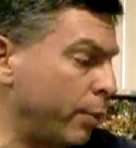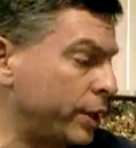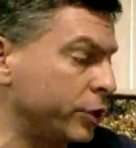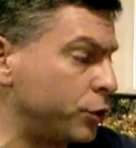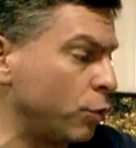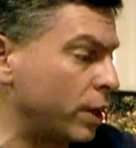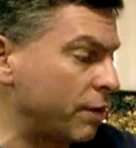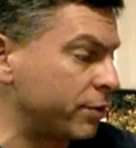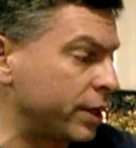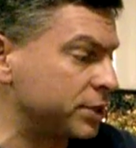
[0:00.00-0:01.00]
we can do
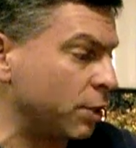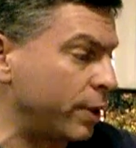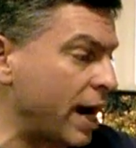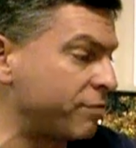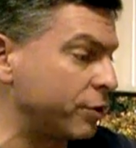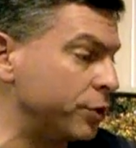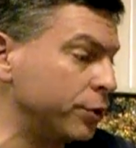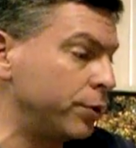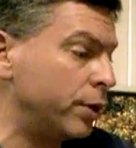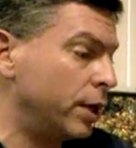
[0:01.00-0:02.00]
whatever it is that we have to
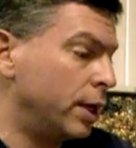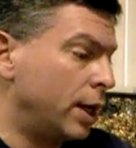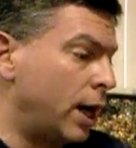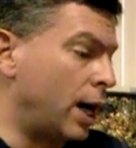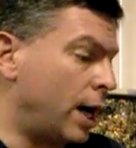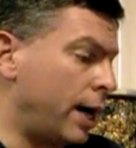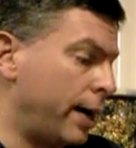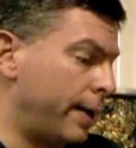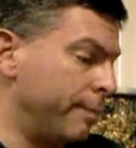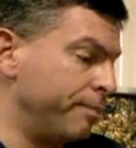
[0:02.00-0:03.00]
do,
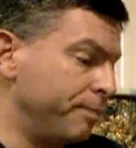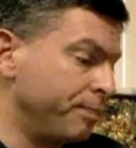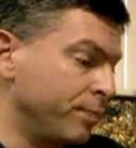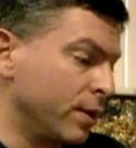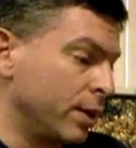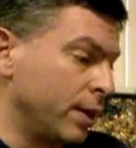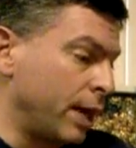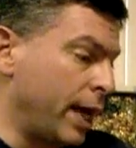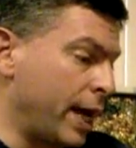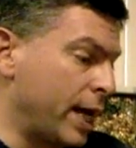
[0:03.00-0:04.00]

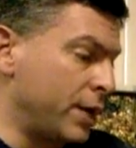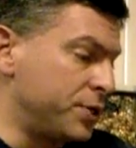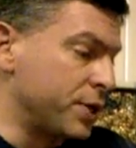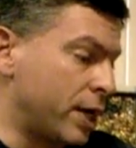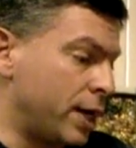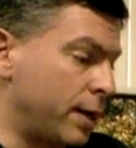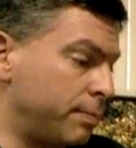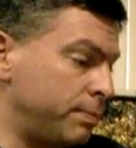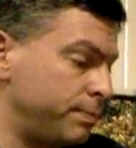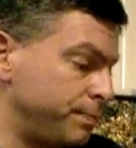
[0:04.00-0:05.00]
and
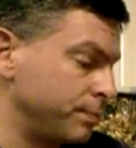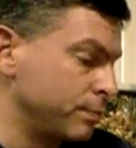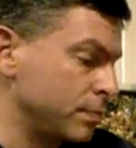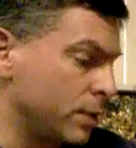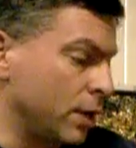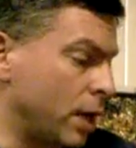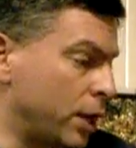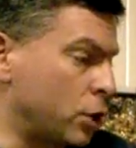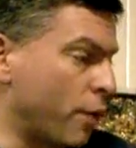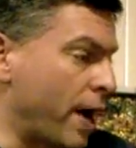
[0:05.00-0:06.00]

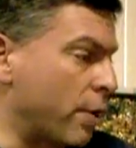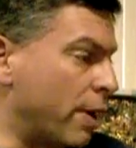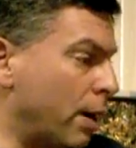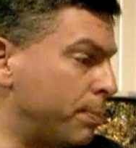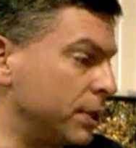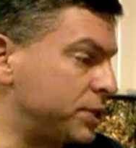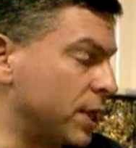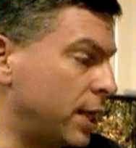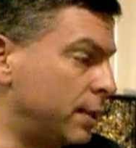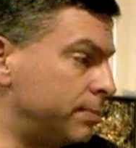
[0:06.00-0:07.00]
go that route.
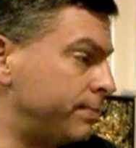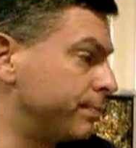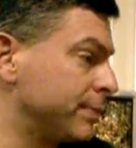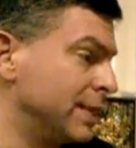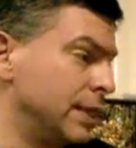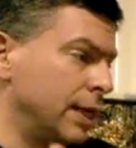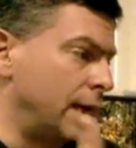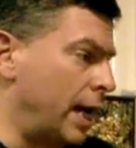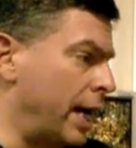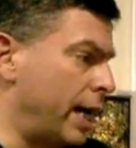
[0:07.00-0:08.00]
But
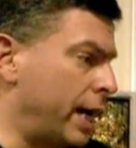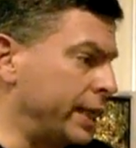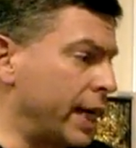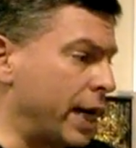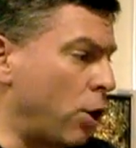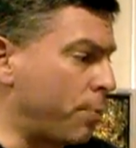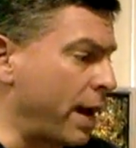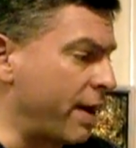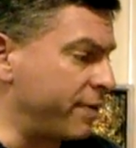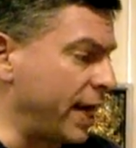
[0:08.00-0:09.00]
again, I hope
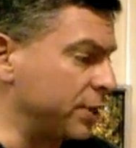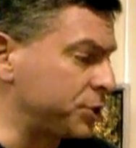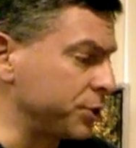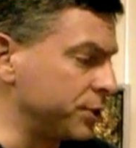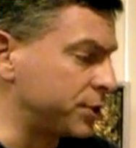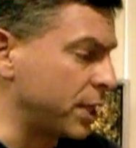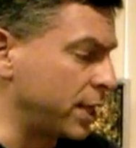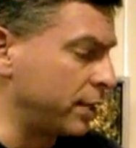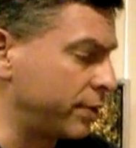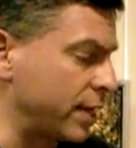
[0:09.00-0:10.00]
I have the answers
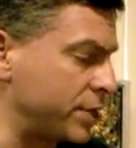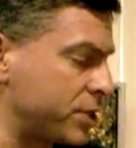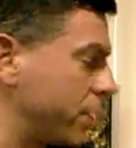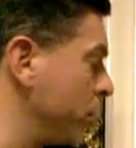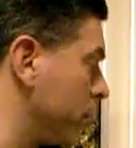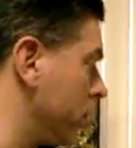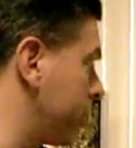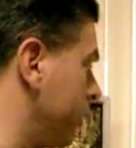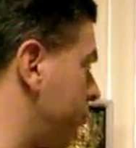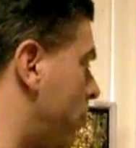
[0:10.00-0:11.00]
that you were
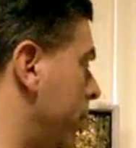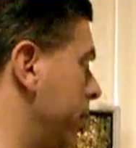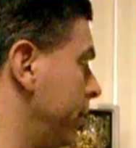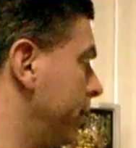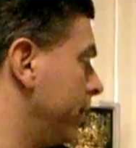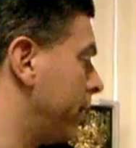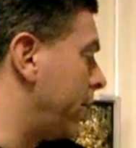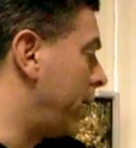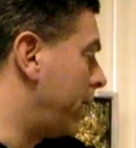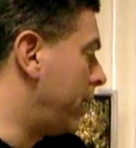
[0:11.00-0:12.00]
looking for.
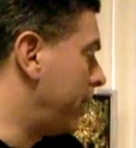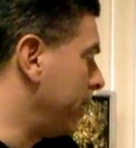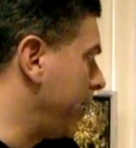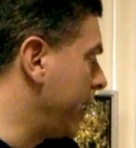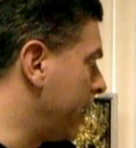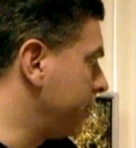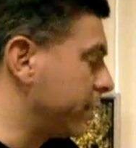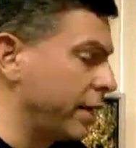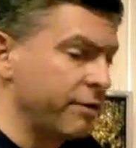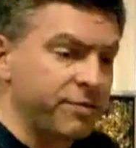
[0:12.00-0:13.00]

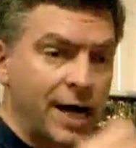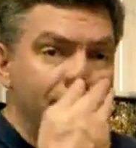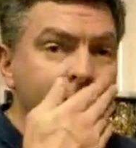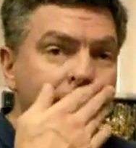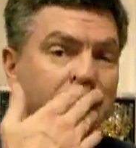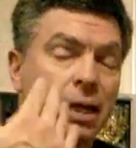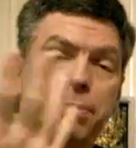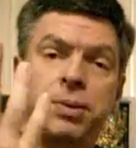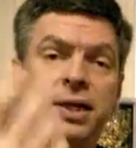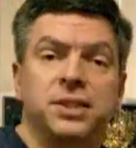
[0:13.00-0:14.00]
And if not,
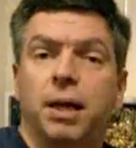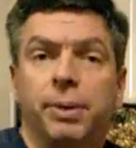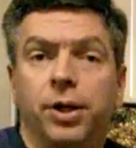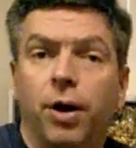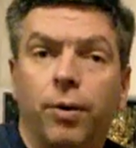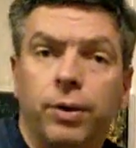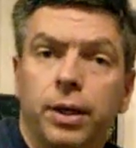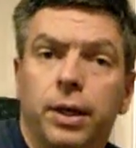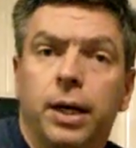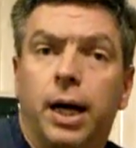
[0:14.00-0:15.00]
then please let me know